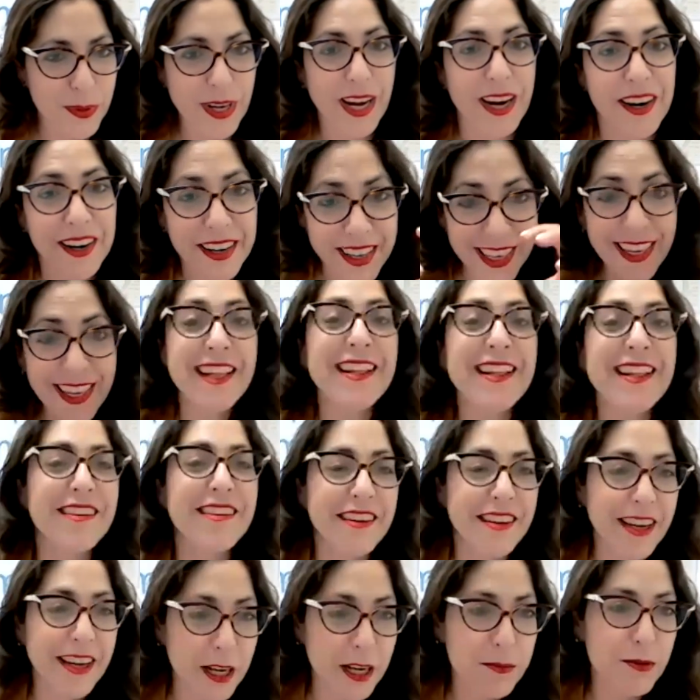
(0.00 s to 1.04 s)
We are in
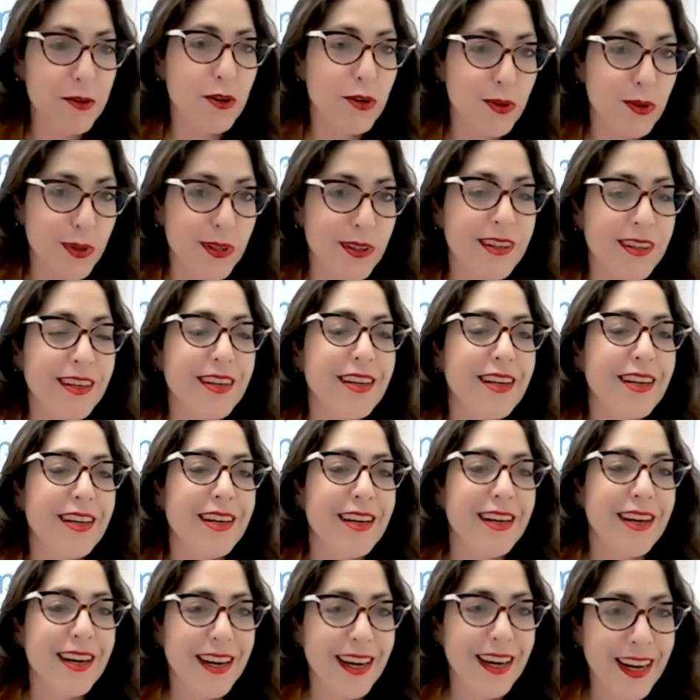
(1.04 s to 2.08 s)
the neighborhood.
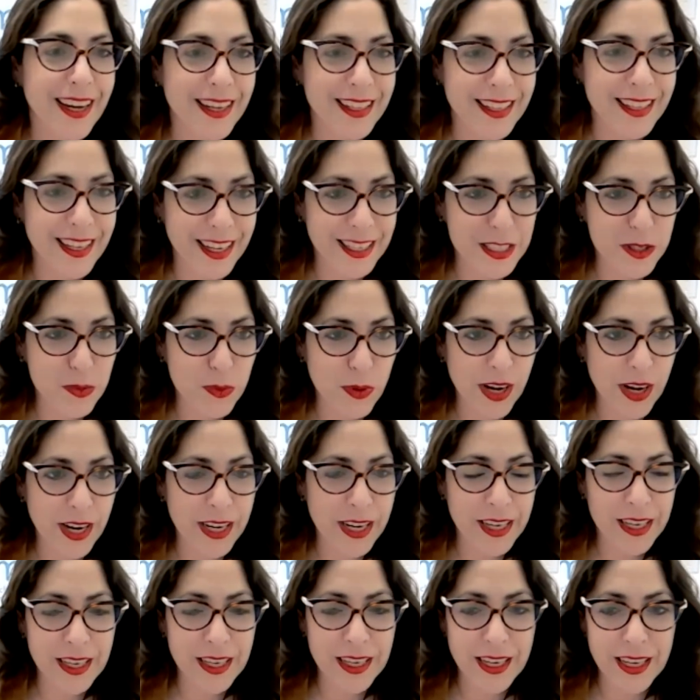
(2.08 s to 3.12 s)
And that's
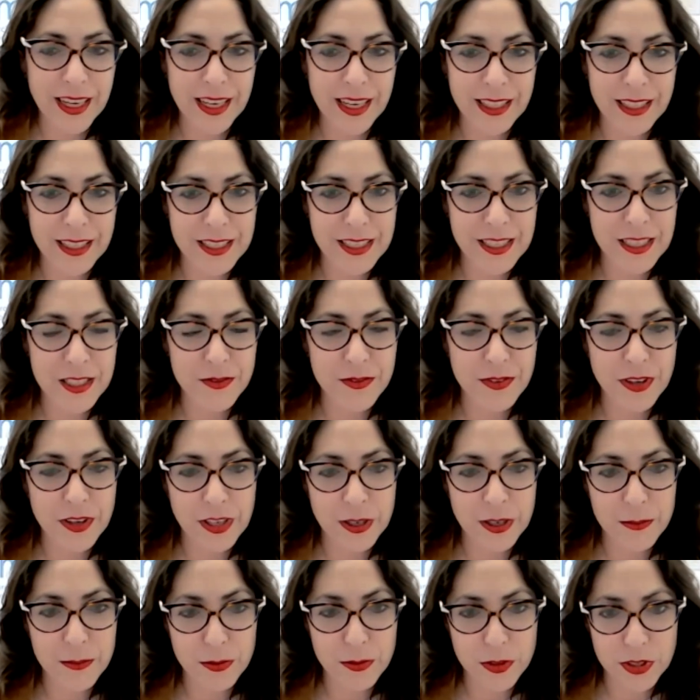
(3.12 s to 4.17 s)
why this is
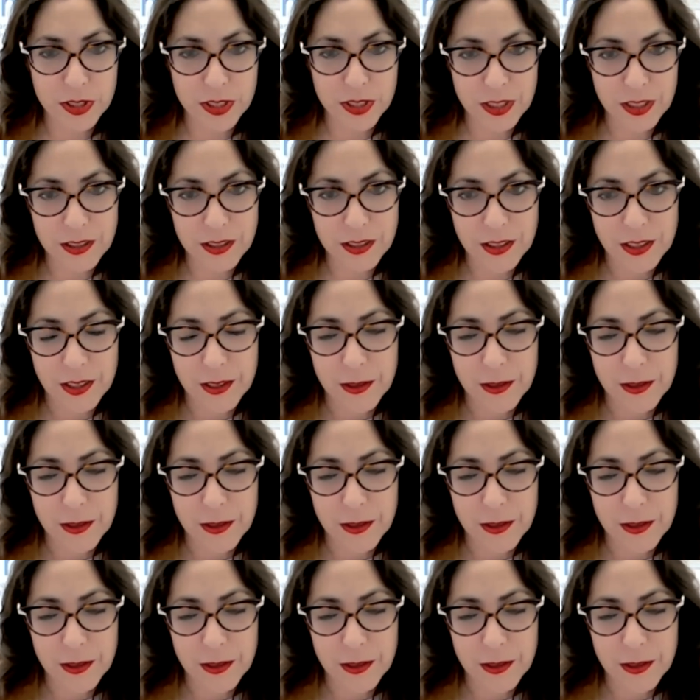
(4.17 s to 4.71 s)
very important.